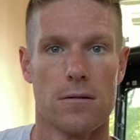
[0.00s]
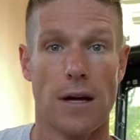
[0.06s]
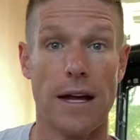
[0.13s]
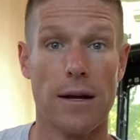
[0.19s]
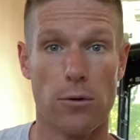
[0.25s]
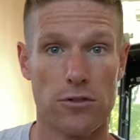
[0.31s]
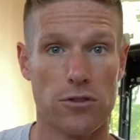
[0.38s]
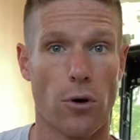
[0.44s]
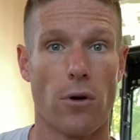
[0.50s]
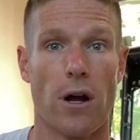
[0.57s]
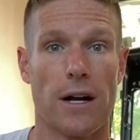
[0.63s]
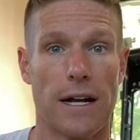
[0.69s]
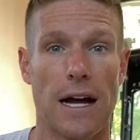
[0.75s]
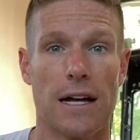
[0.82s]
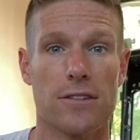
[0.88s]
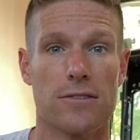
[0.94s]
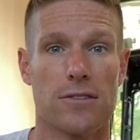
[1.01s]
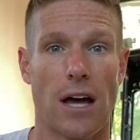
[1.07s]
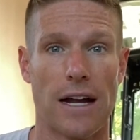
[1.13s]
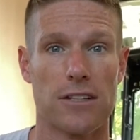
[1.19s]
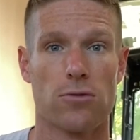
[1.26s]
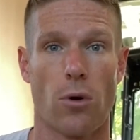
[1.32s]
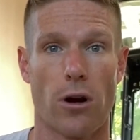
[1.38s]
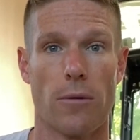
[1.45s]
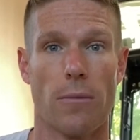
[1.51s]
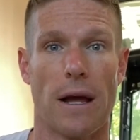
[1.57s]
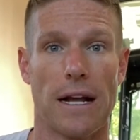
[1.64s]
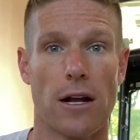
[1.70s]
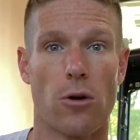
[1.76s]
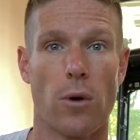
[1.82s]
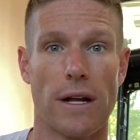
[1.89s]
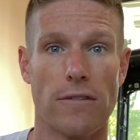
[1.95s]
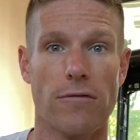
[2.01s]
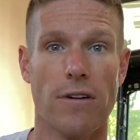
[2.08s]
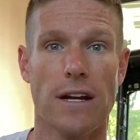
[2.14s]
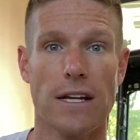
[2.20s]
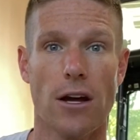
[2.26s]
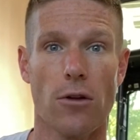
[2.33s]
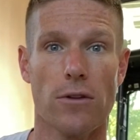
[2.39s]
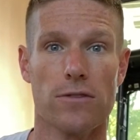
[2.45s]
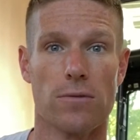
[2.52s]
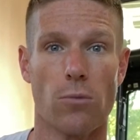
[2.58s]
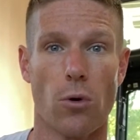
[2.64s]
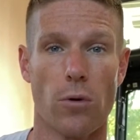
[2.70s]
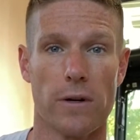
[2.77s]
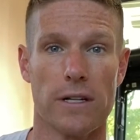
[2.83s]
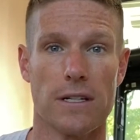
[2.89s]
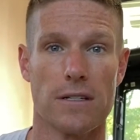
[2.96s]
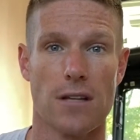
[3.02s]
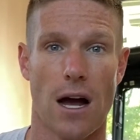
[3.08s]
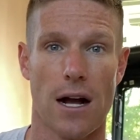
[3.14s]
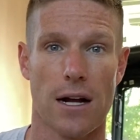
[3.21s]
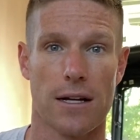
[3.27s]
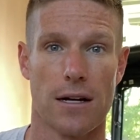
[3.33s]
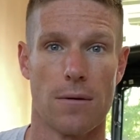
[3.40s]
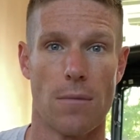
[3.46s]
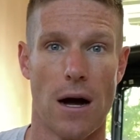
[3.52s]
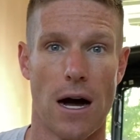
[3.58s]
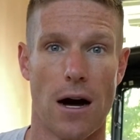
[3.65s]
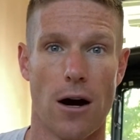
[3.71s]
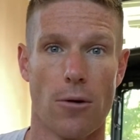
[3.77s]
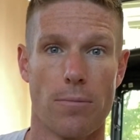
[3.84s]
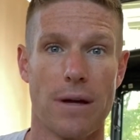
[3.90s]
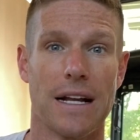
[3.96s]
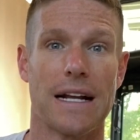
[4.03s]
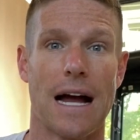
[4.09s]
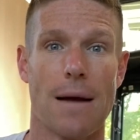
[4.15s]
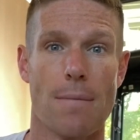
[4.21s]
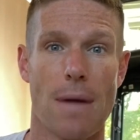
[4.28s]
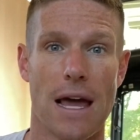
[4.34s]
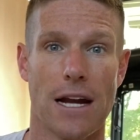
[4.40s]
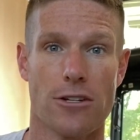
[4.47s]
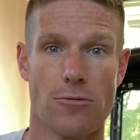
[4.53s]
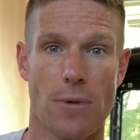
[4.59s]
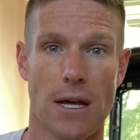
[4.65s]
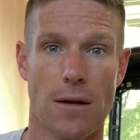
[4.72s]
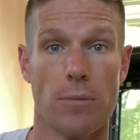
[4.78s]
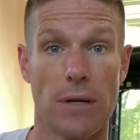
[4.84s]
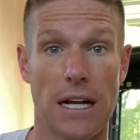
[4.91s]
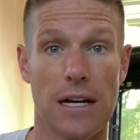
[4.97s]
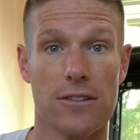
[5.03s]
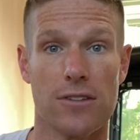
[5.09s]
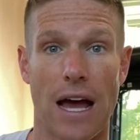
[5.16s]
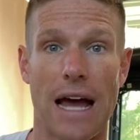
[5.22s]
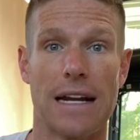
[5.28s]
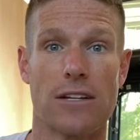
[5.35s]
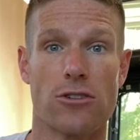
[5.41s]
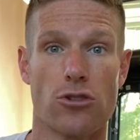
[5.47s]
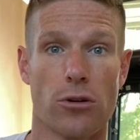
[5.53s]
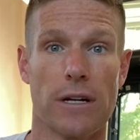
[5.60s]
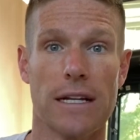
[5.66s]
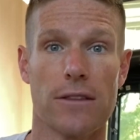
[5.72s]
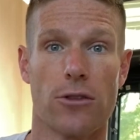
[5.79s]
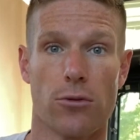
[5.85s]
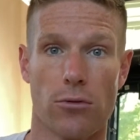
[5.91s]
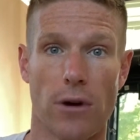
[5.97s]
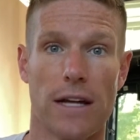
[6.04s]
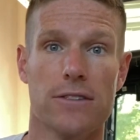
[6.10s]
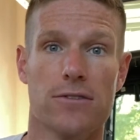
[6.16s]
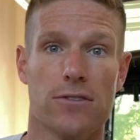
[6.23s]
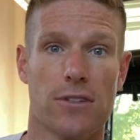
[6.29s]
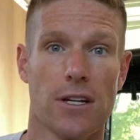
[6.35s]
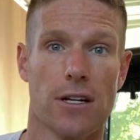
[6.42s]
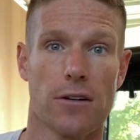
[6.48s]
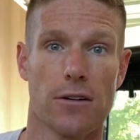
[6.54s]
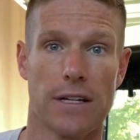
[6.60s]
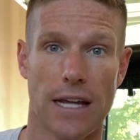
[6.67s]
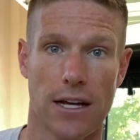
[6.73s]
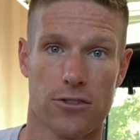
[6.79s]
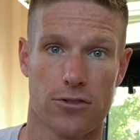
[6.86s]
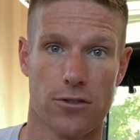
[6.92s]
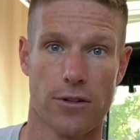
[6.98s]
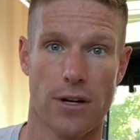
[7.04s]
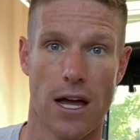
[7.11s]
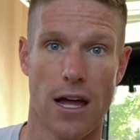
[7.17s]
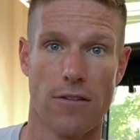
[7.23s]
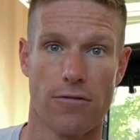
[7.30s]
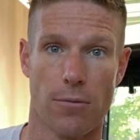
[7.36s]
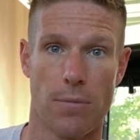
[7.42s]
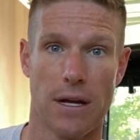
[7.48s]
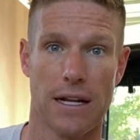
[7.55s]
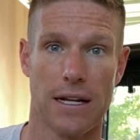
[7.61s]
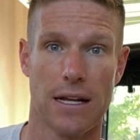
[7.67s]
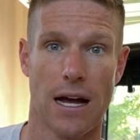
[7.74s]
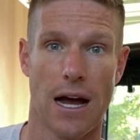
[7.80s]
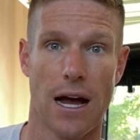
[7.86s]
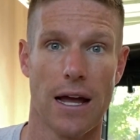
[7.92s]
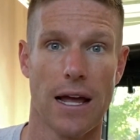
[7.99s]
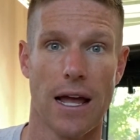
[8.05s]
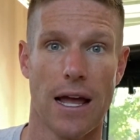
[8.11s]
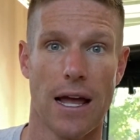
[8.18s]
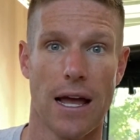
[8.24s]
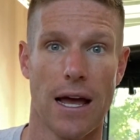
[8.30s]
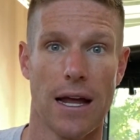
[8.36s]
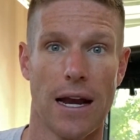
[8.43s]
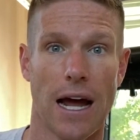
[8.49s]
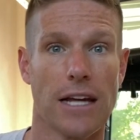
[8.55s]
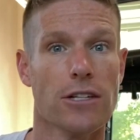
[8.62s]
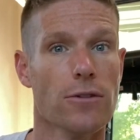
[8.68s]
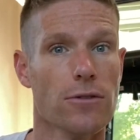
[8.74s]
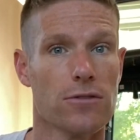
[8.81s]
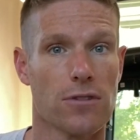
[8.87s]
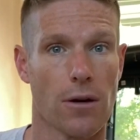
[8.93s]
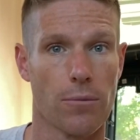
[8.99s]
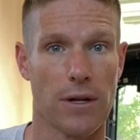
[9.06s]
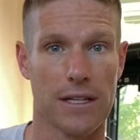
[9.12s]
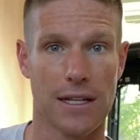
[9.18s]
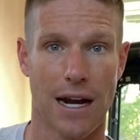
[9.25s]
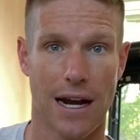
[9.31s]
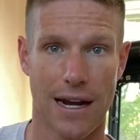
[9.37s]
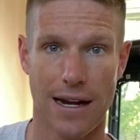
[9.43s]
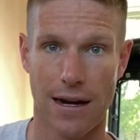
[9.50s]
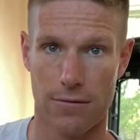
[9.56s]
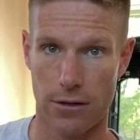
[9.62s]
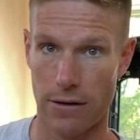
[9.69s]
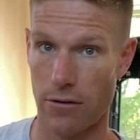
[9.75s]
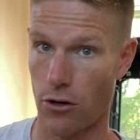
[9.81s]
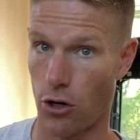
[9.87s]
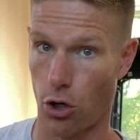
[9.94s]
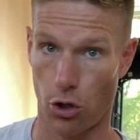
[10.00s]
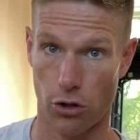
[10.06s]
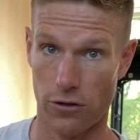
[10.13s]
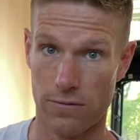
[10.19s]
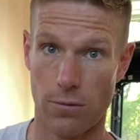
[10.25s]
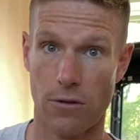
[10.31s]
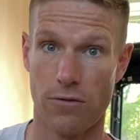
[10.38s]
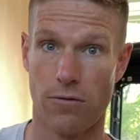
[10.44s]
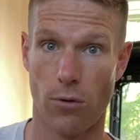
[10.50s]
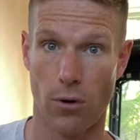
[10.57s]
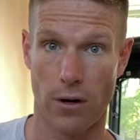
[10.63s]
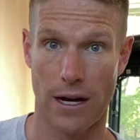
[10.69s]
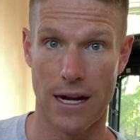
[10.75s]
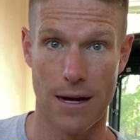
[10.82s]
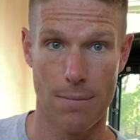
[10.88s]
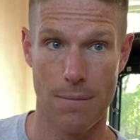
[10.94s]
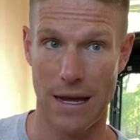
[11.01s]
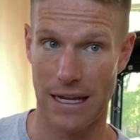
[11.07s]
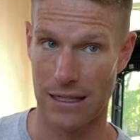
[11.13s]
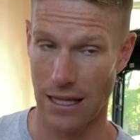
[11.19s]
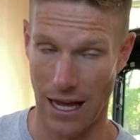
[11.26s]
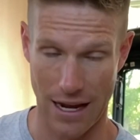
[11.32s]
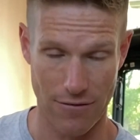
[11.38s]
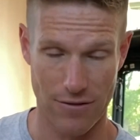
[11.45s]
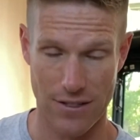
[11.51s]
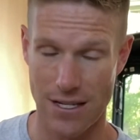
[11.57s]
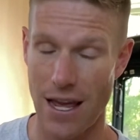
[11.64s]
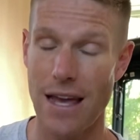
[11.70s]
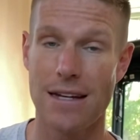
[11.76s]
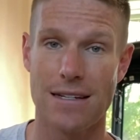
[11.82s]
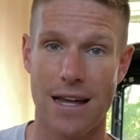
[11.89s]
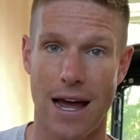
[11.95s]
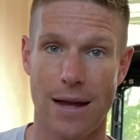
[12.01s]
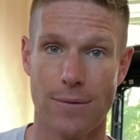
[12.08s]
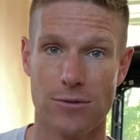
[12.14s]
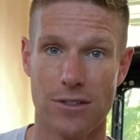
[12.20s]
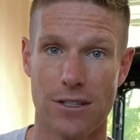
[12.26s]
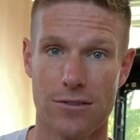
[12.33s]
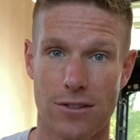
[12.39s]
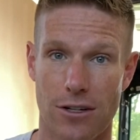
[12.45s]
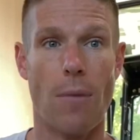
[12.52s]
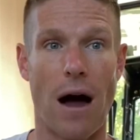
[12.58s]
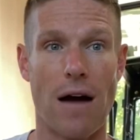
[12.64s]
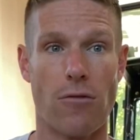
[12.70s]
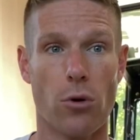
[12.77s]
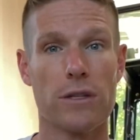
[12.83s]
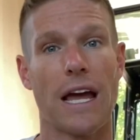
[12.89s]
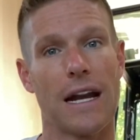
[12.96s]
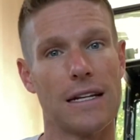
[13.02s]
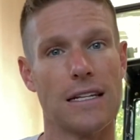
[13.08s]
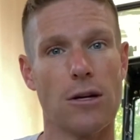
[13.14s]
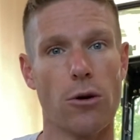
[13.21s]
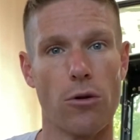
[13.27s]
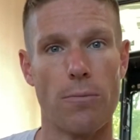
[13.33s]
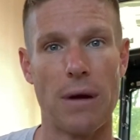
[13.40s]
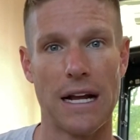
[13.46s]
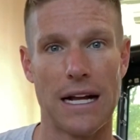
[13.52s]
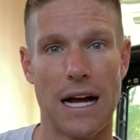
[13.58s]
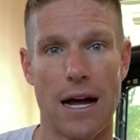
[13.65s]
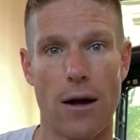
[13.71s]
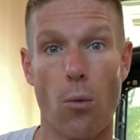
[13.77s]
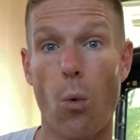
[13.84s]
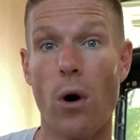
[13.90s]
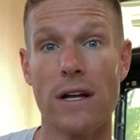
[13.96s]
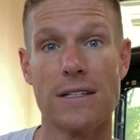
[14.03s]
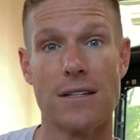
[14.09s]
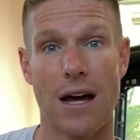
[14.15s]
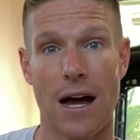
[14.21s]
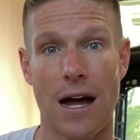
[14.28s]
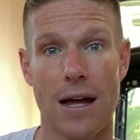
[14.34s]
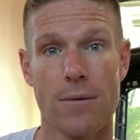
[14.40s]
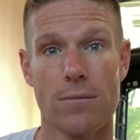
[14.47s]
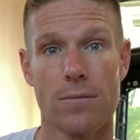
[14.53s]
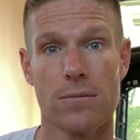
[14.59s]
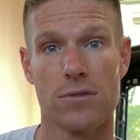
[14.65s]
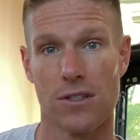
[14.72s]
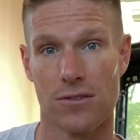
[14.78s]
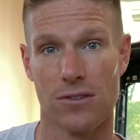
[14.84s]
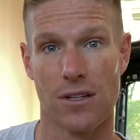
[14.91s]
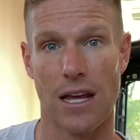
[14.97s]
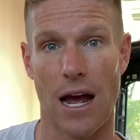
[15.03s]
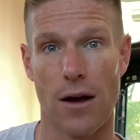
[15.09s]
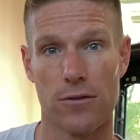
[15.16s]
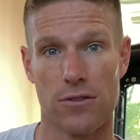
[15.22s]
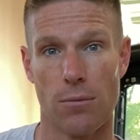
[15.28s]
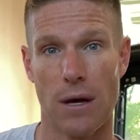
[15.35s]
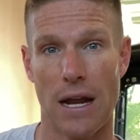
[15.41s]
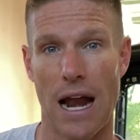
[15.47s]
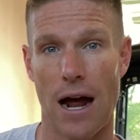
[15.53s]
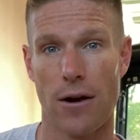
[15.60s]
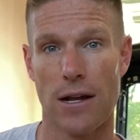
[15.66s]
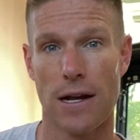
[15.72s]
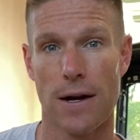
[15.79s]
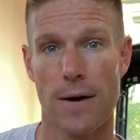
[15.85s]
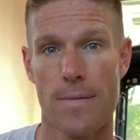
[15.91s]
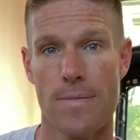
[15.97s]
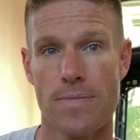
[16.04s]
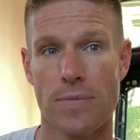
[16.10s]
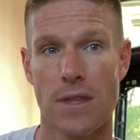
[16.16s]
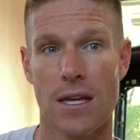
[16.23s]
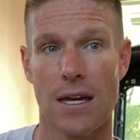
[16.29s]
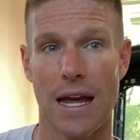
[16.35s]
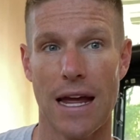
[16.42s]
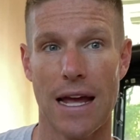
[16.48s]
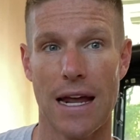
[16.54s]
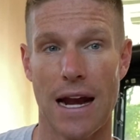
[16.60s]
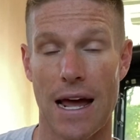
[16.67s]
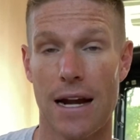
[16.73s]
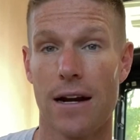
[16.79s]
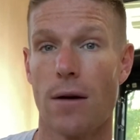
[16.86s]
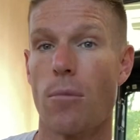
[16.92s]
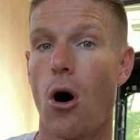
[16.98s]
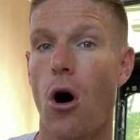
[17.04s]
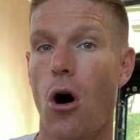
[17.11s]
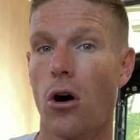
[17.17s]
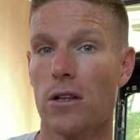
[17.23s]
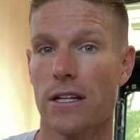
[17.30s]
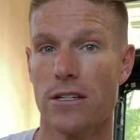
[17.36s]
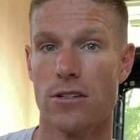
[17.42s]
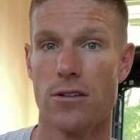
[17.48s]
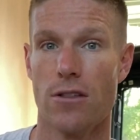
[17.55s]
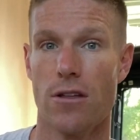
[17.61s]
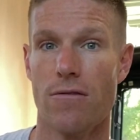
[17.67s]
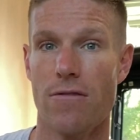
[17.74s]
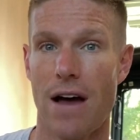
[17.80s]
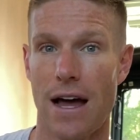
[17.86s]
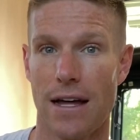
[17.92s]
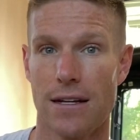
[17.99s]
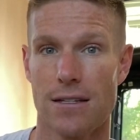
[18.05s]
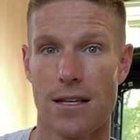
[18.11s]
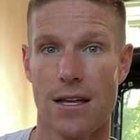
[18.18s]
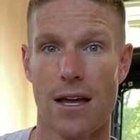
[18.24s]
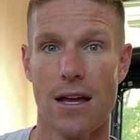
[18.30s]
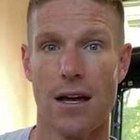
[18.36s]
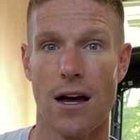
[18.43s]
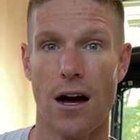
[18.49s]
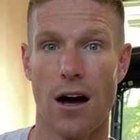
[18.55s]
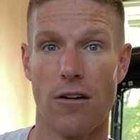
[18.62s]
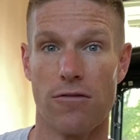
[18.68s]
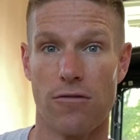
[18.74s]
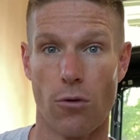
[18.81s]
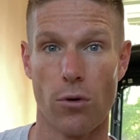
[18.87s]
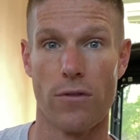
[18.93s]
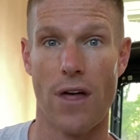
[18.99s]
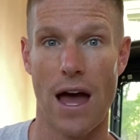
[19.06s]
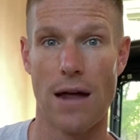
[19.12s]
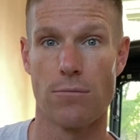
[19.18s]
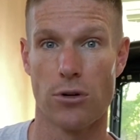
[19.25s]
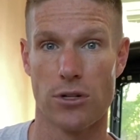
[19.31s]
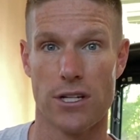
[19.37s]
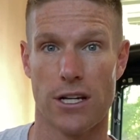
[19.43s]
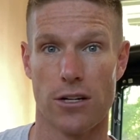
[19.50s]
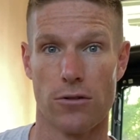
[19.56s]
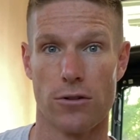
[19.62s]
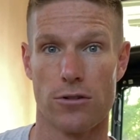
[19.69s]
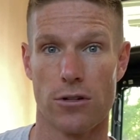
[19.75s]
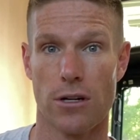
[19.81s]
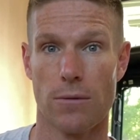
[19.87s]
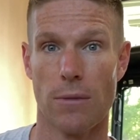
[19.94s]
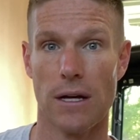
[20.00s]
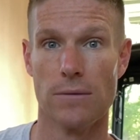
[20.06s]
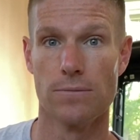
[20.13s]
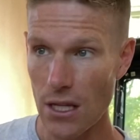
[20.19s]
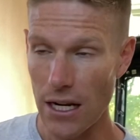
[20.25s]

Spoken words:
Hey, what's going on, guys? I just want to make a quick video this morning talking about Pinkeye management because I had to treat the red steer yesterday for Pinkeye, and I used something that I'd never even heard of before, and it made life 10 times easier. I've only had to deal with Pinkeye one time since the cows have been out here, and I ended up hauling to the vet for that particular treatment.